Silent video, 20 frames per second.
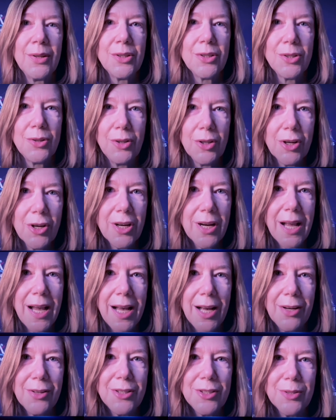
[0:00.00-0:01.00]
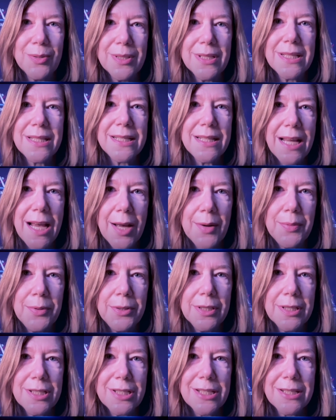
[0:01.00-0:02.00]
To learn how to
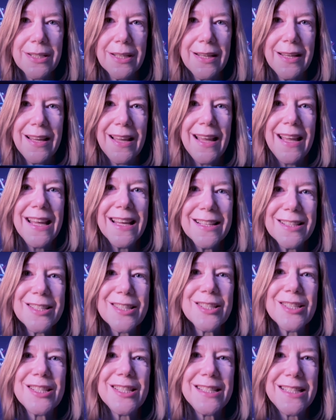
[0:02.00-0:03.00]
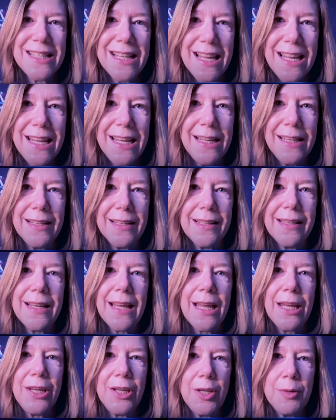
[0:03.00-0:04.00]
establish and sustain a
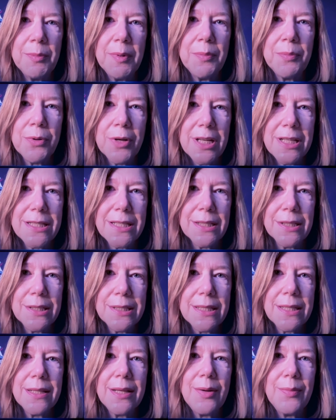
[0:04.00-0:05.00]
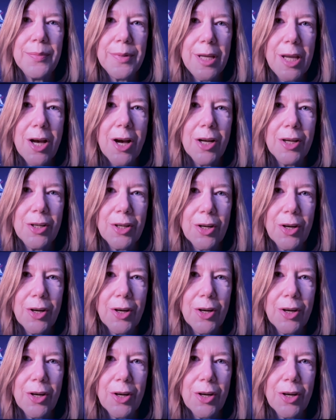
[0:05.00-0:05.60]
human presence beyond